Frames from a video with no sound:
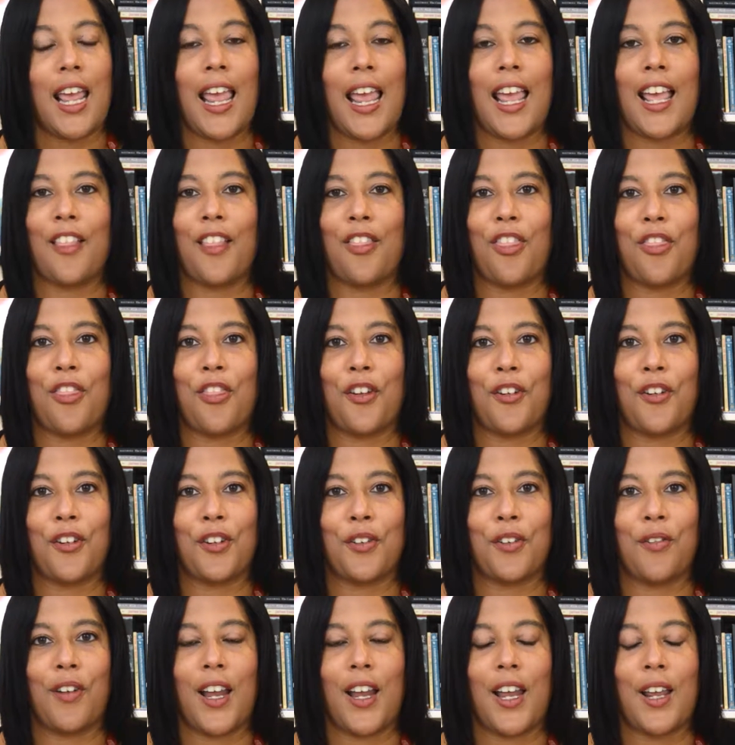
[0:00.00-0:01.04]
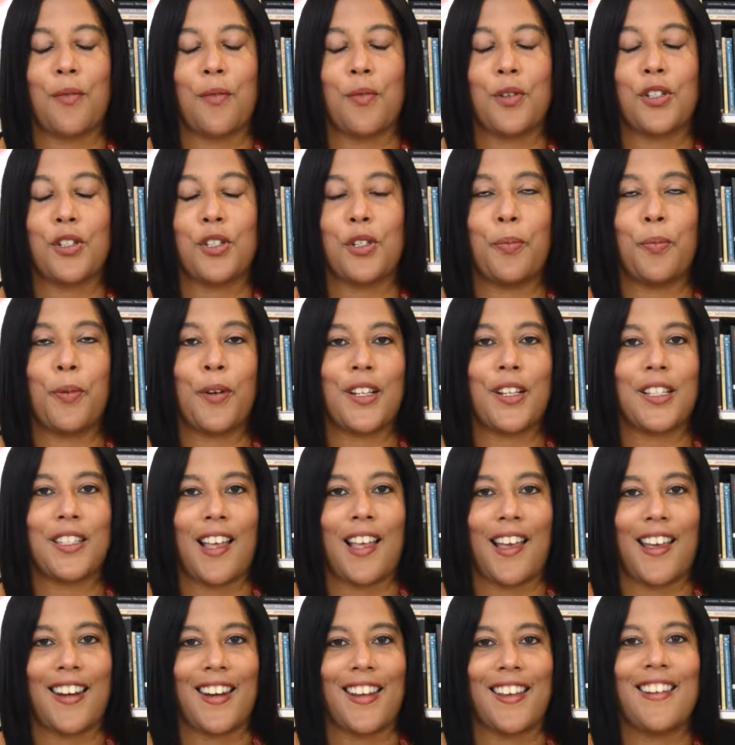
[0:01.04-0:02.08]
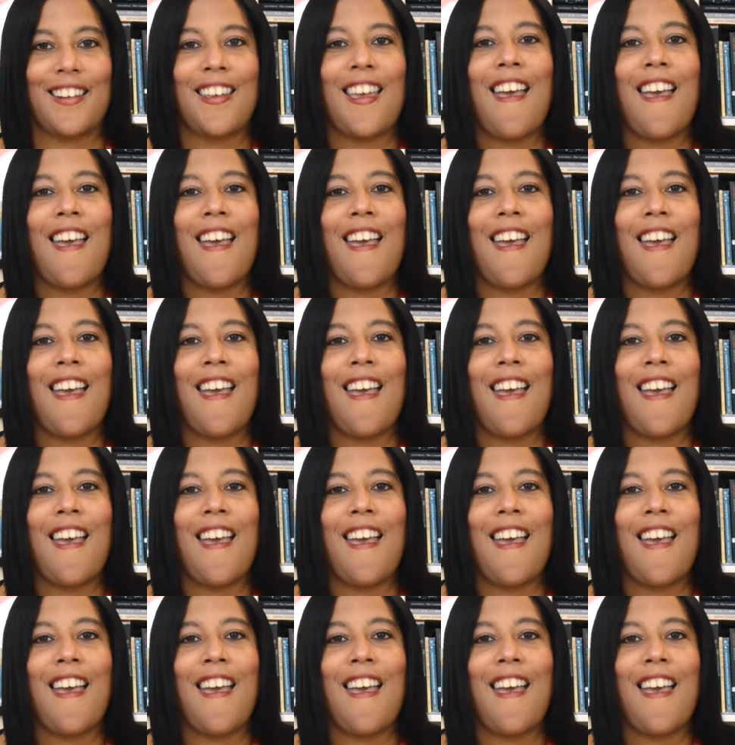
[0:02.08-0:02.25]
and 3rd grade. We're super excited.